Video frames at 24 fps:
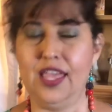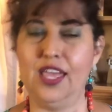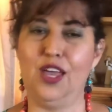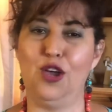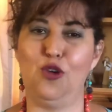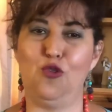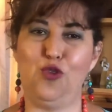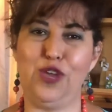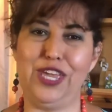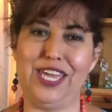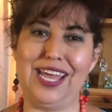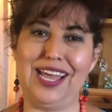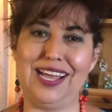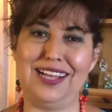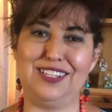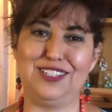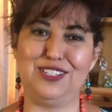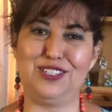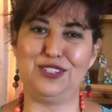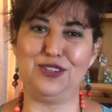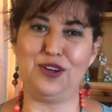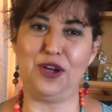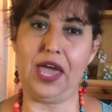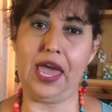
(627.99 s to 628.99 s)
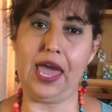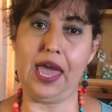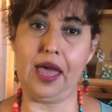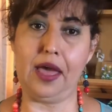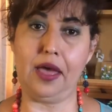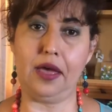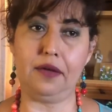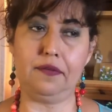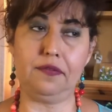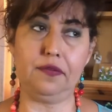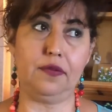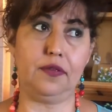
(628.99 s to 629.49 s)
We also
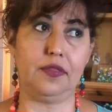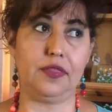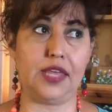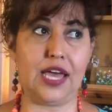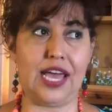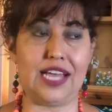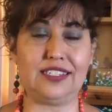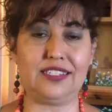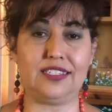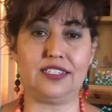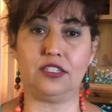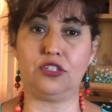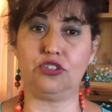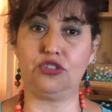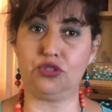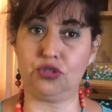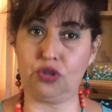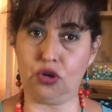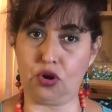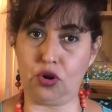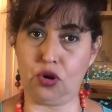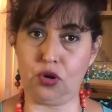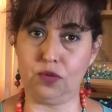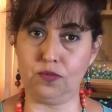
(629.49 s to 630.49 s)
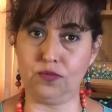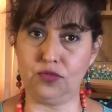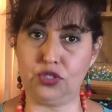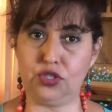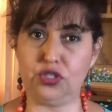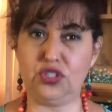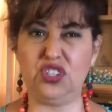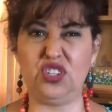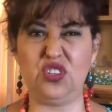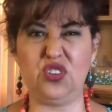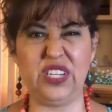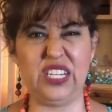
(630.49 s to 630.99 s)
have dust storms.
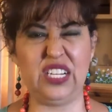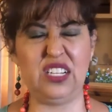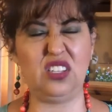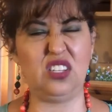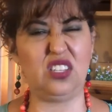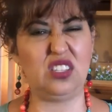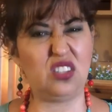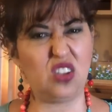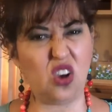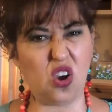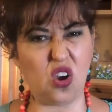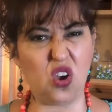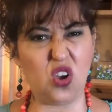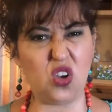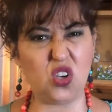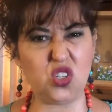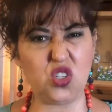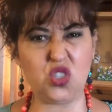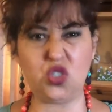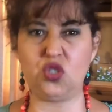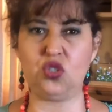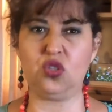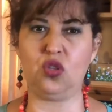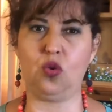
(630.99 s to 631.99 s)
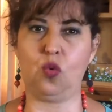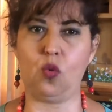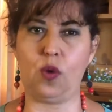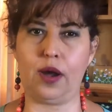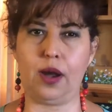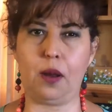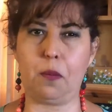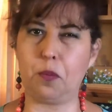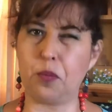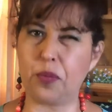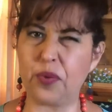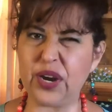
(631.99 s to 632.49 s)
During those, you don't want
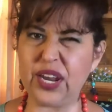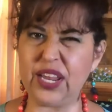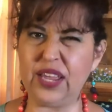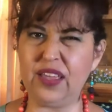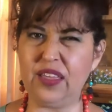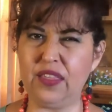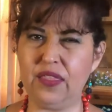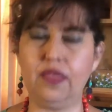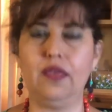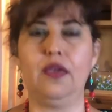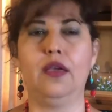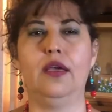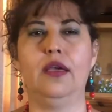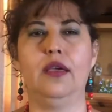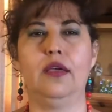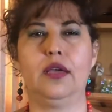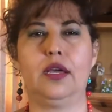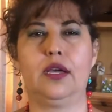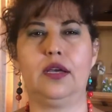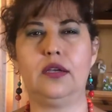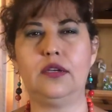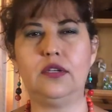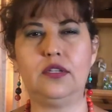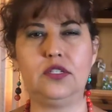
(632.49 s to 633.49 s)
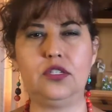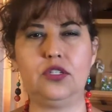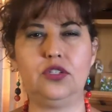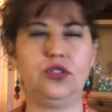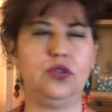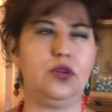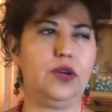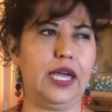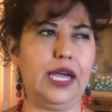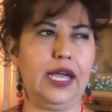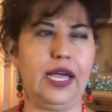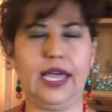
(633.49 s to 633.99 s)
to breathe because you
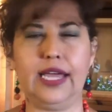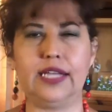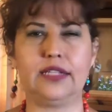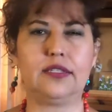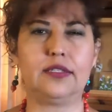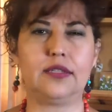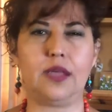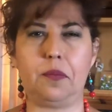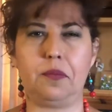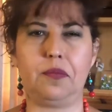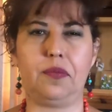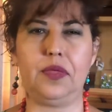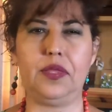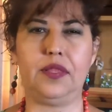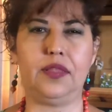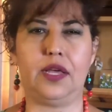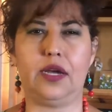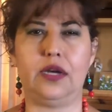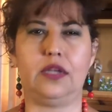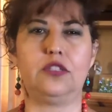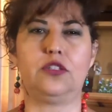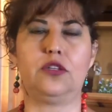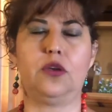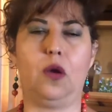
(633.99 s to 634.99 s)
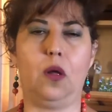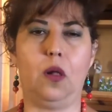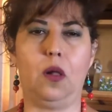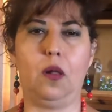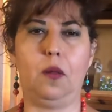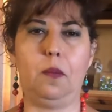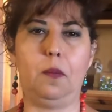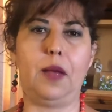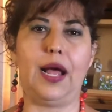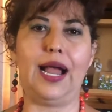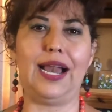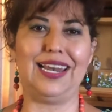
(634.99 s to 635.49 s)
can get something that is
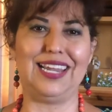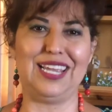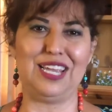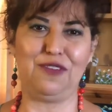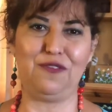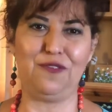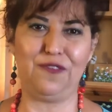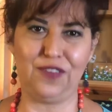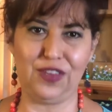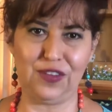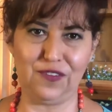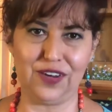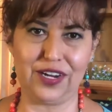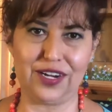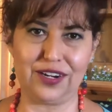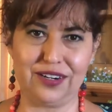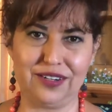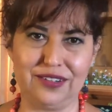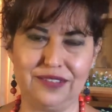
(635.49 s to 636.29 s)
called valley fever.